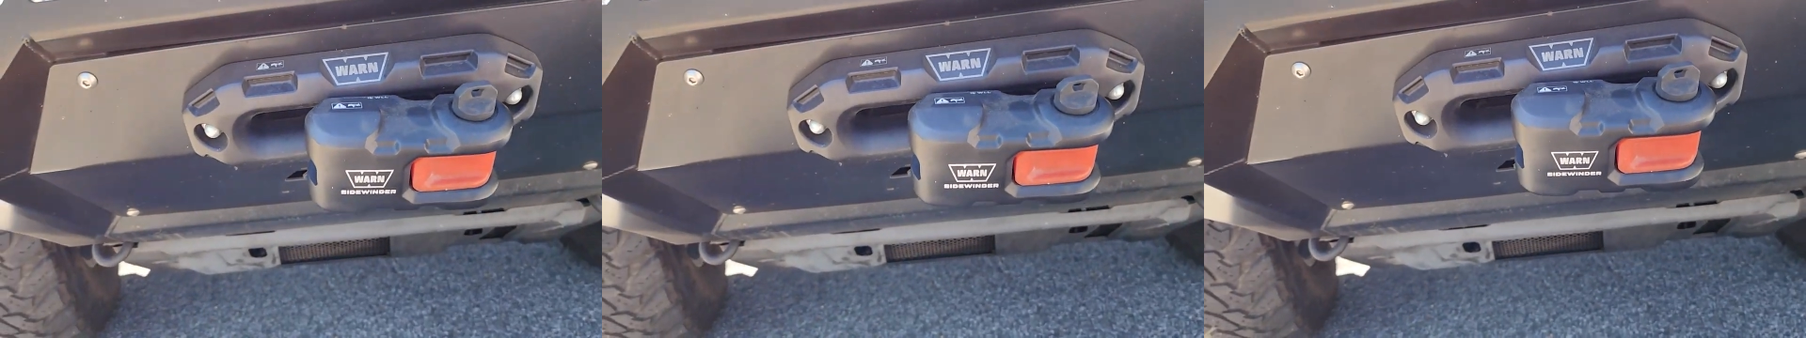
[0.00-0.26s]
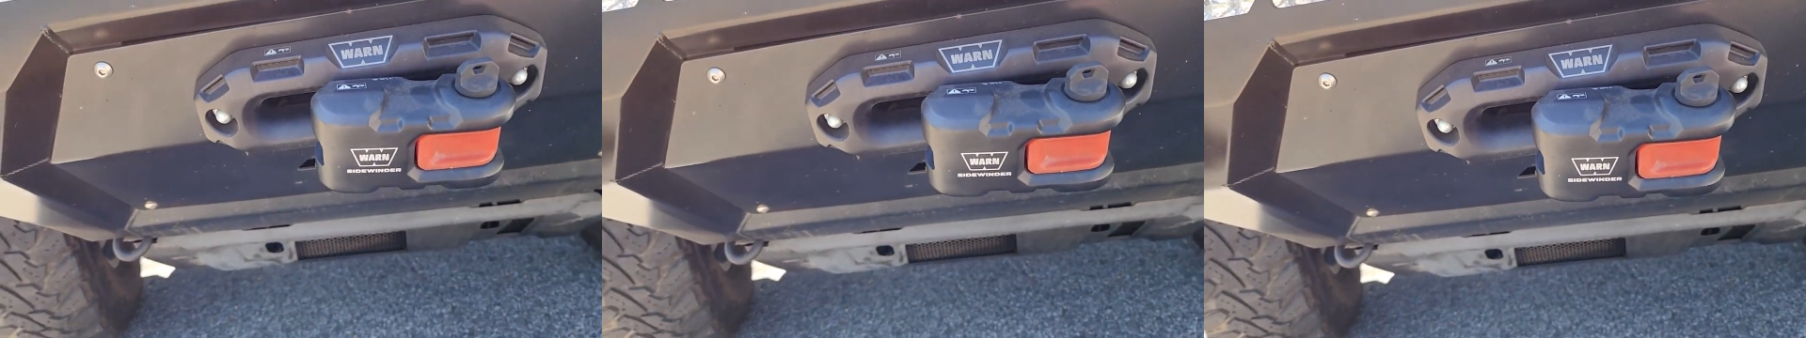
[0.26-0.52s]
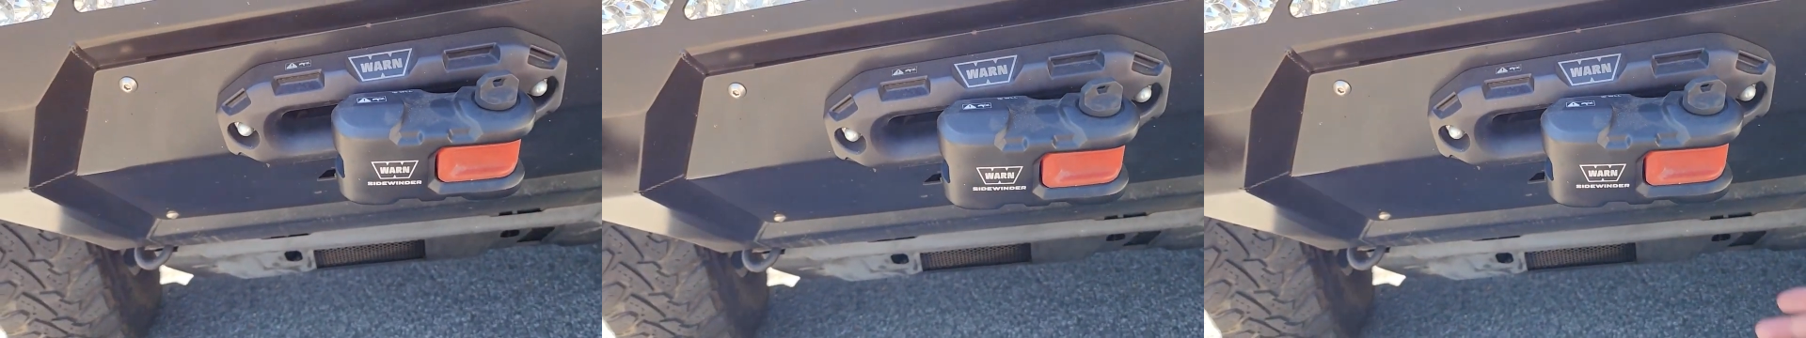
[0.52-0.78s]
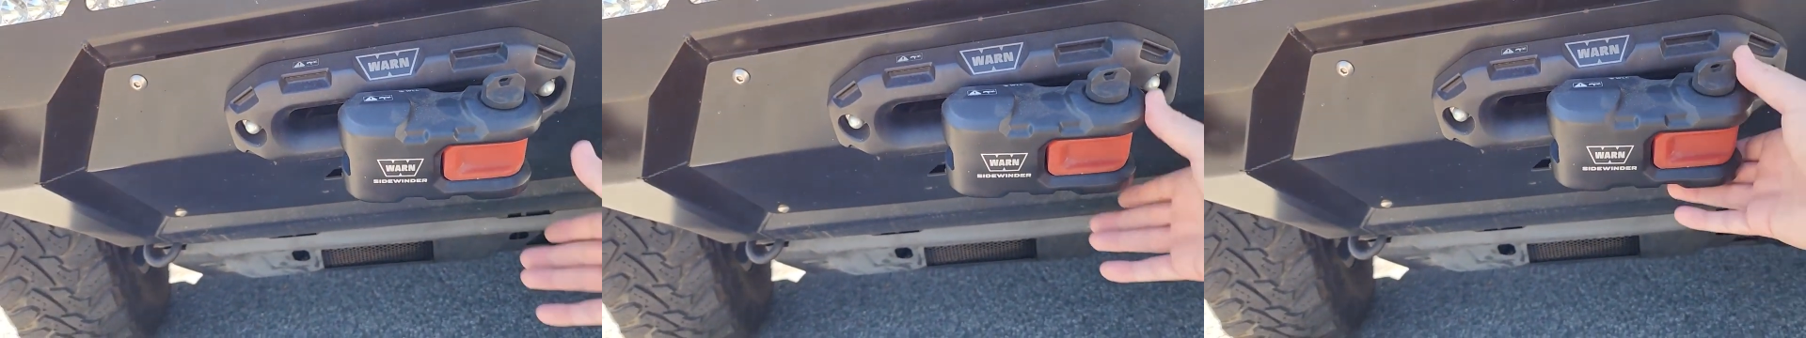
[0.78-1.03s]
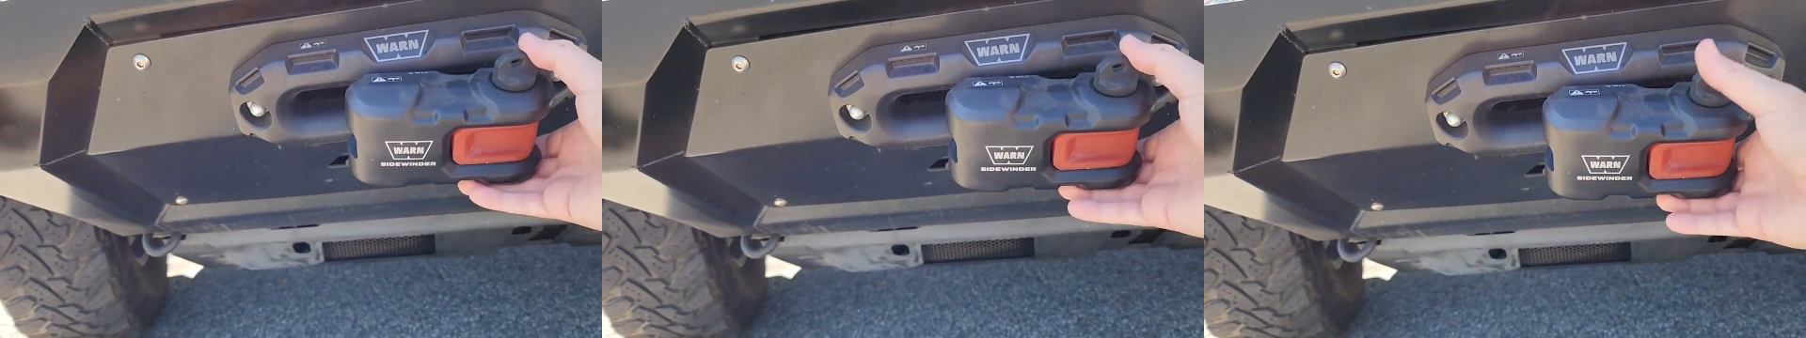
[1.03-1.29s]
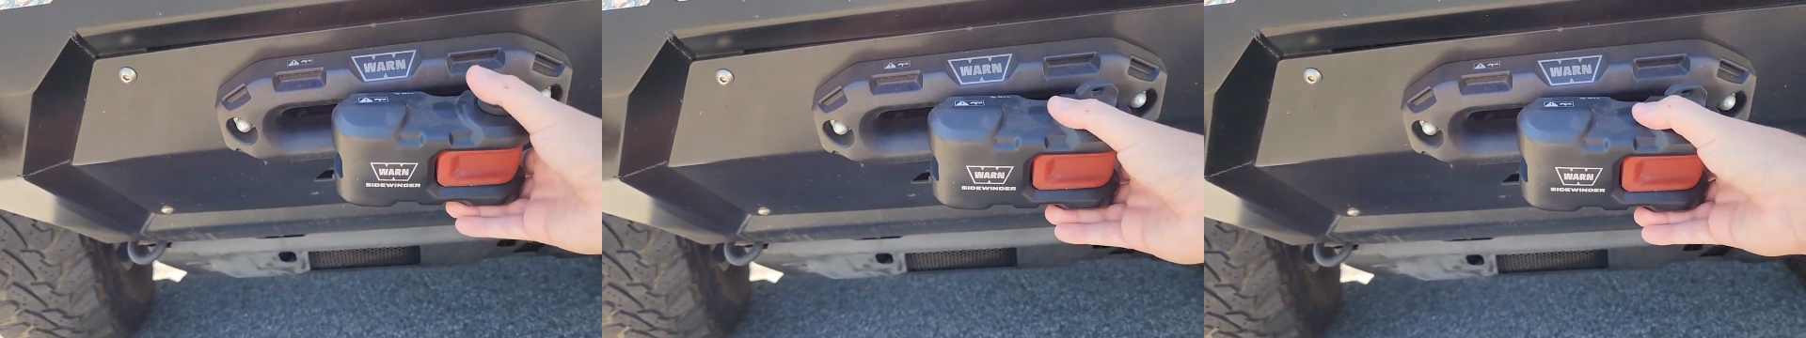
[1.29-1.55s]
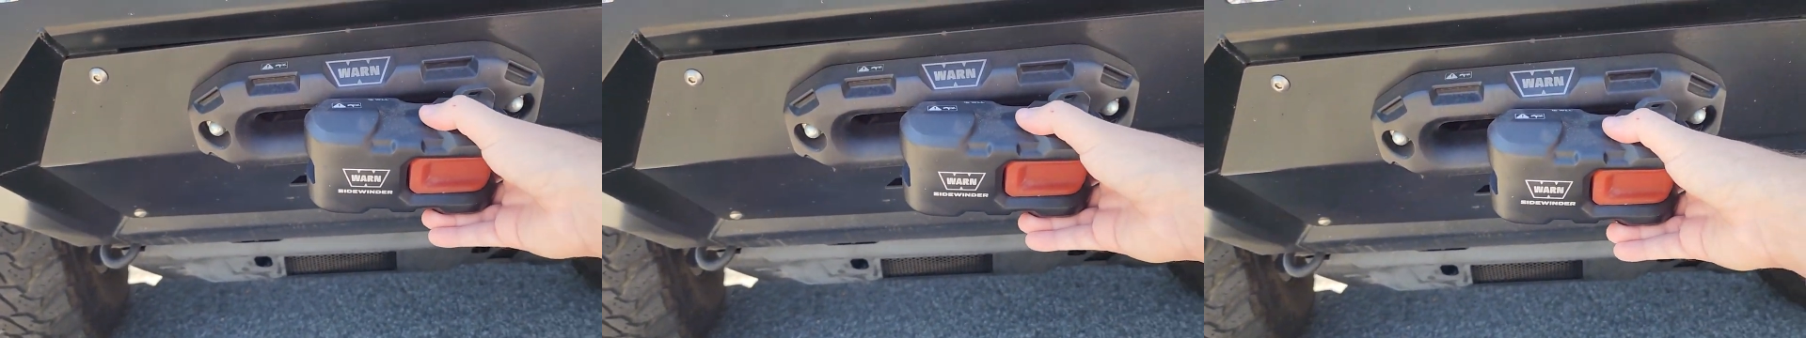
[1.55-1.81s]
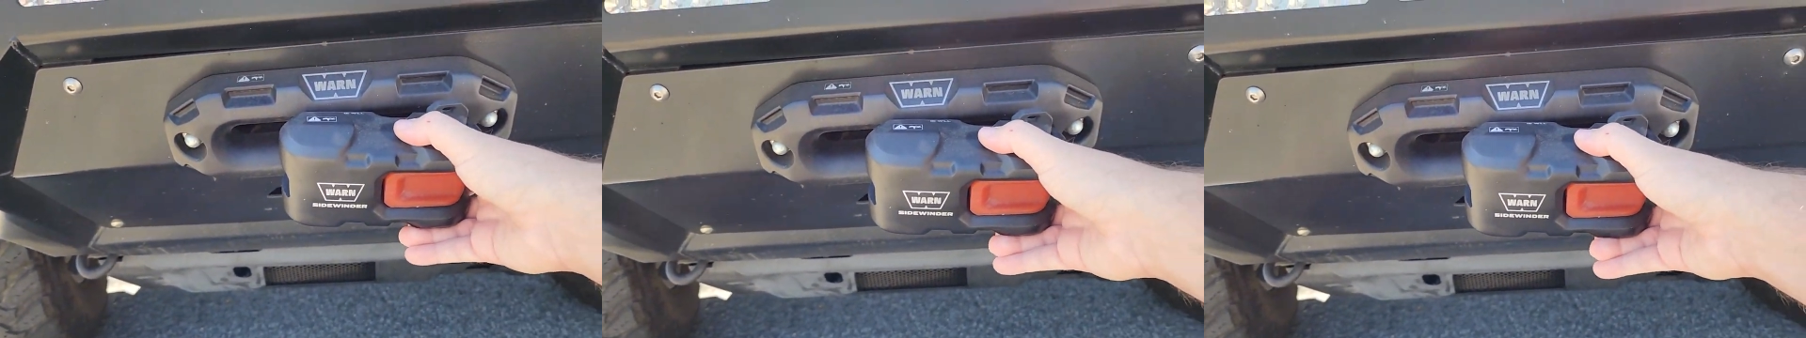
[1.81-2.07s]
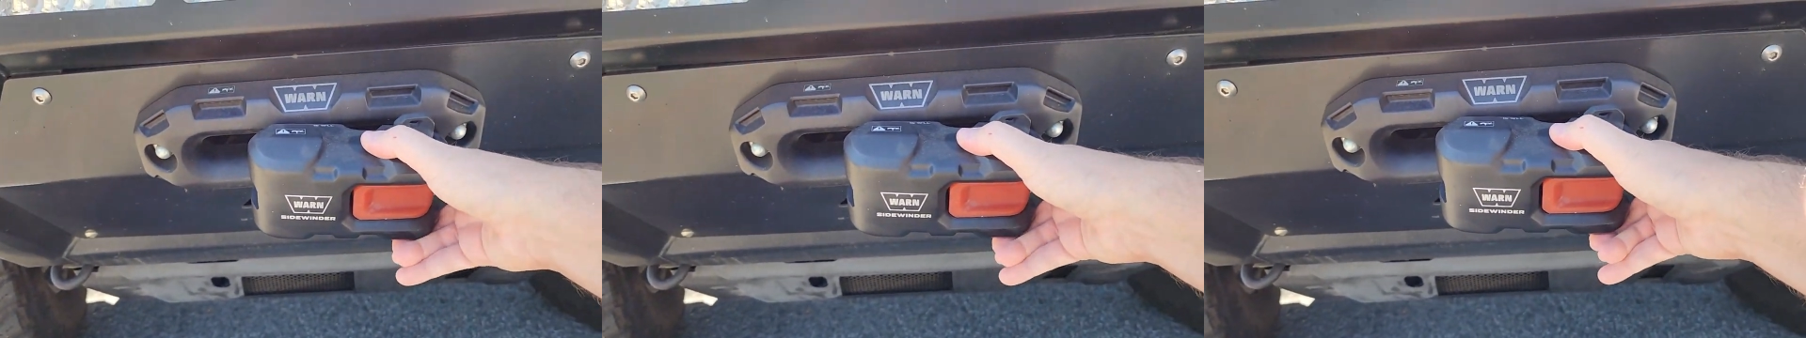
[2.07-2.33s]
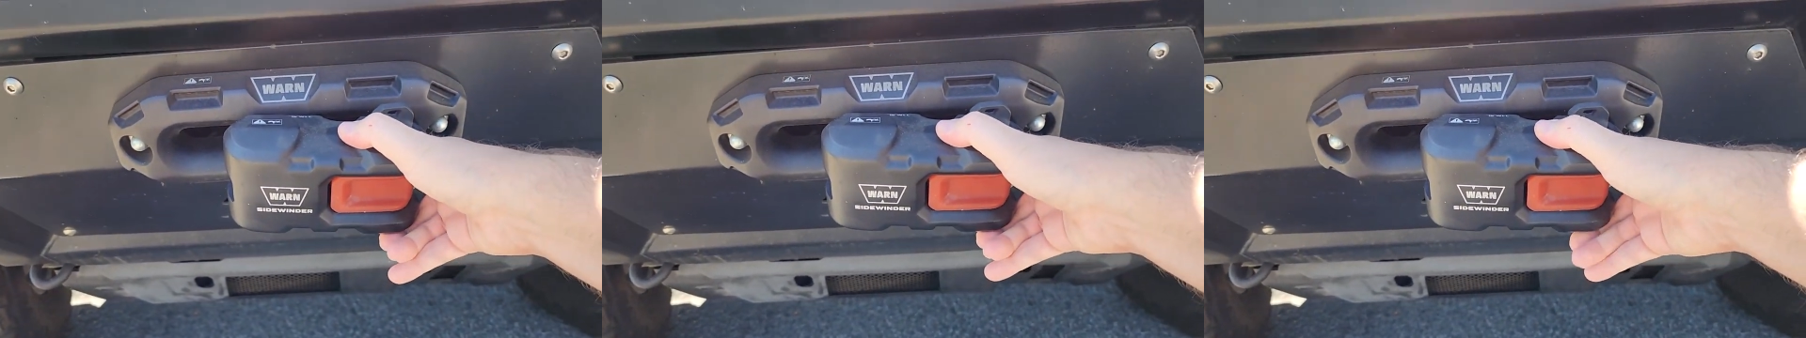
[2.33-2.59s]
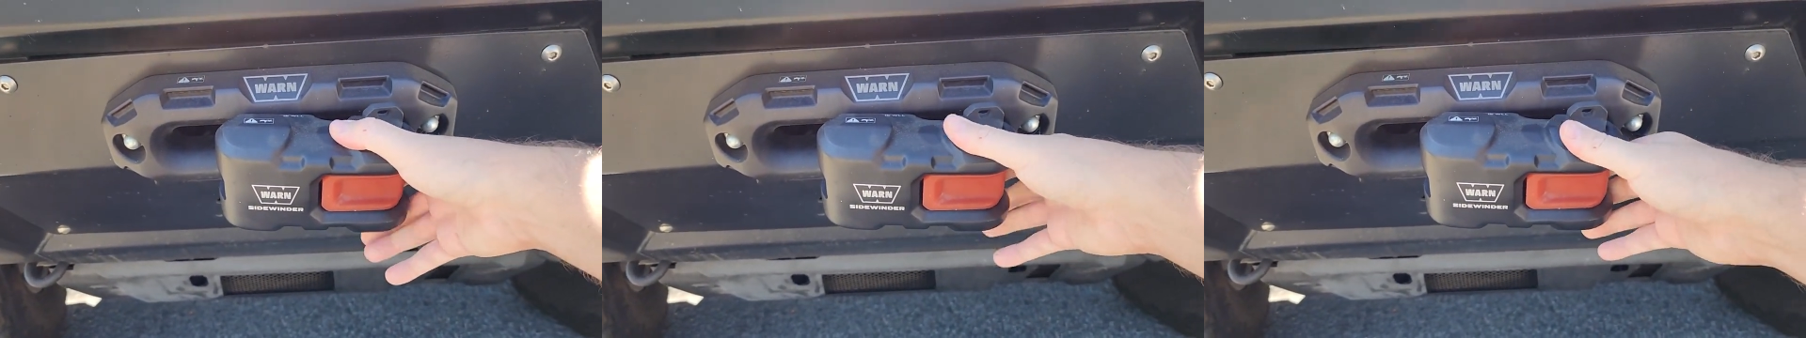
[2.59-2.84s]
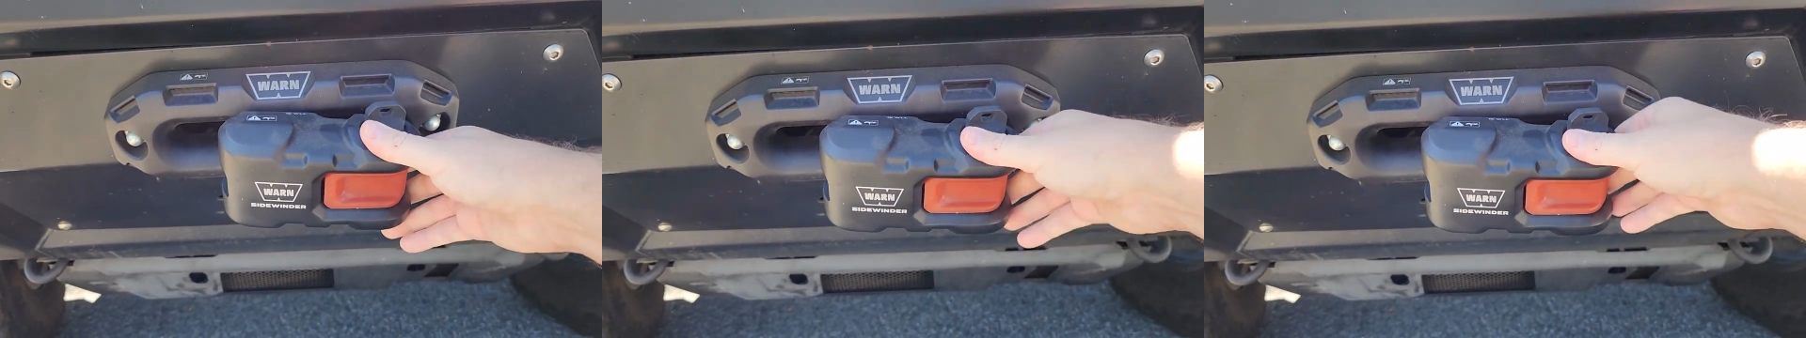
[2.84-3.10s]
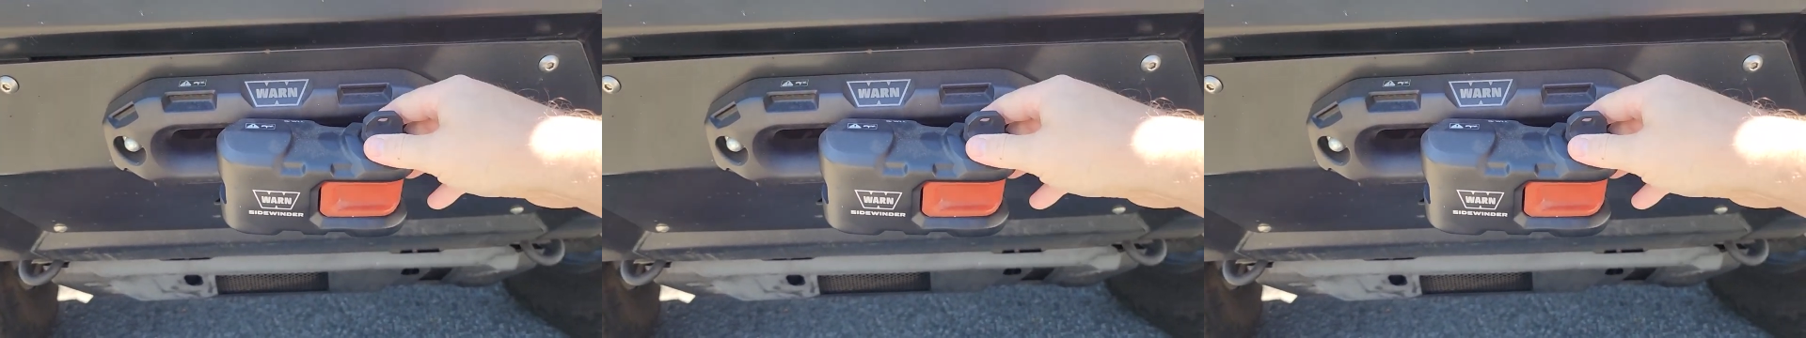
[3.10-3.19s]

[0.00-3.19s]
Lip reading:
Nobody's mouth can be seen.